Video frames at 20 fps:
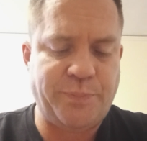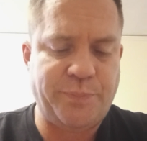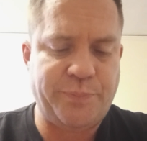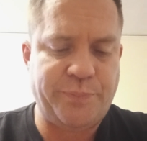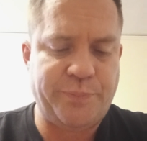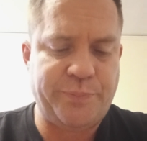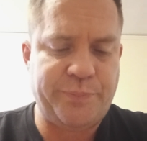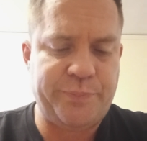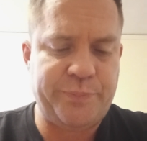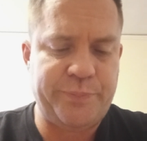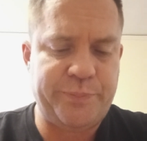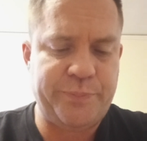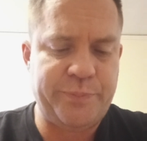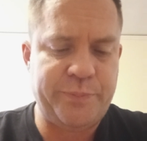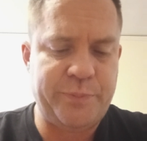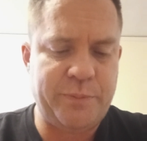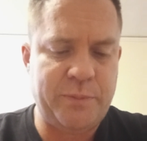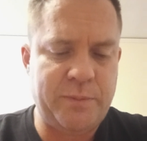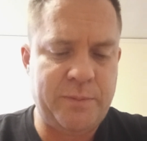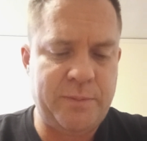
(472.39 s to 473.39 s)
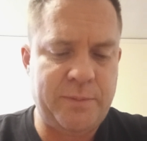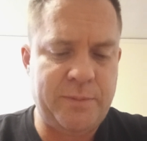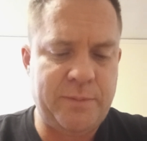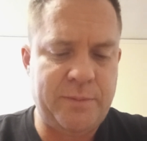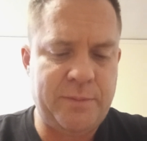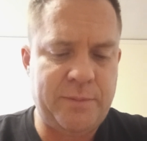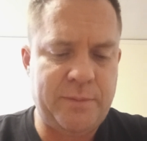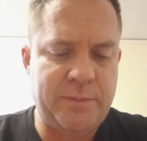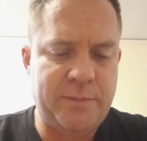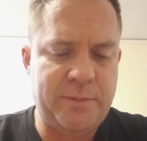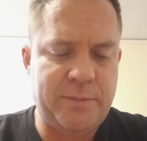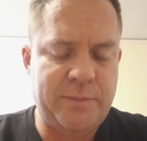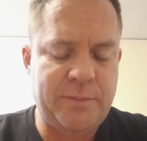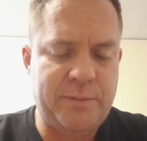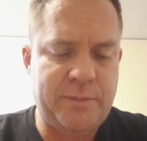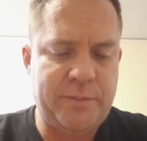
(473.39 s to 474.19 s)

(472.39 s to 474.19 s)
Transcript: (no one is talking)